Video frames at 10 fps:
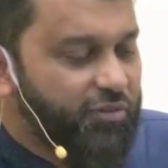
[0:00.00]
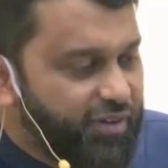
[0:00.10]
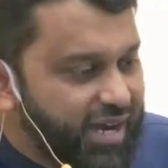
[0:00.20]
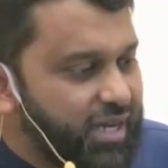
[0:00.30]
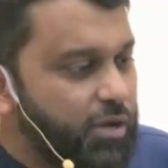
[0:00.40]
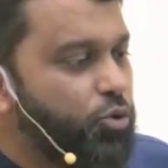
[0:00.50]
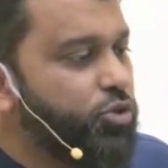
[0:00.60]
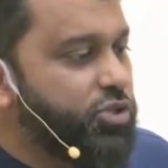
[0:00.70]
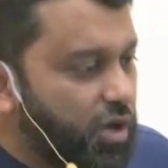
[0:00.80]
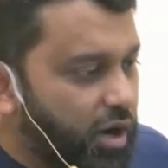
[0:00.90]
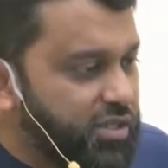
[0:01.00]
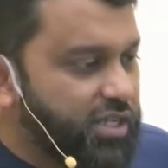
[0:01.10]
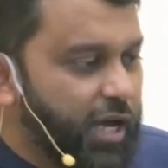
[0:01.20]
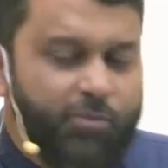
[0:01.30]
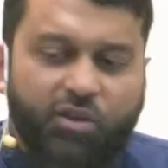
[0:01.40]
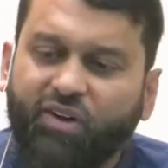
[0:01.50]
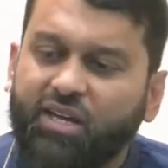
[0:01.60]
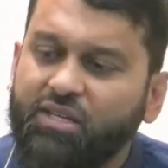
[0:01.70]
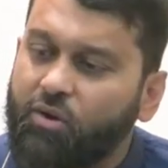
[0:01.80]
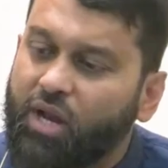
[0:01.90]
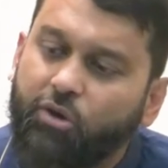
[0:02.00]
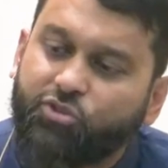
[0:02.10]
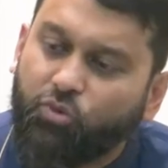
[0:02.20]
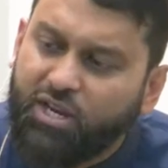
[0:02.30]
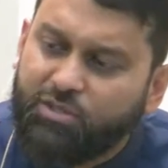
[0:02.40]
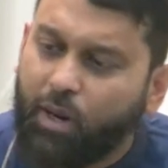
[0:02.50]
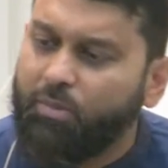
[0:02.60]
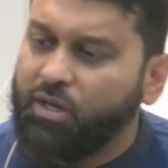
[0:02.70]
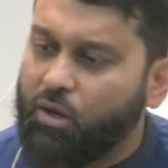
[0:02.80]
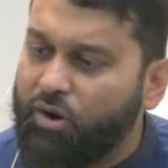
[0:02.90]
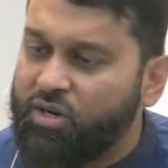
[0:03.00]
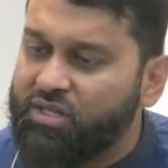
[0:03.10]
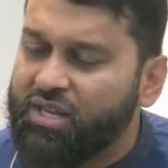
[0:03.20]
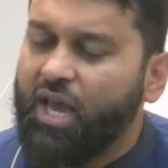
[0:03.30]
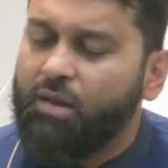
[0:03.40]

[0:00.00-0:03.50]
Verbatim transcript: find out who to contact, find out how to raise public awareness,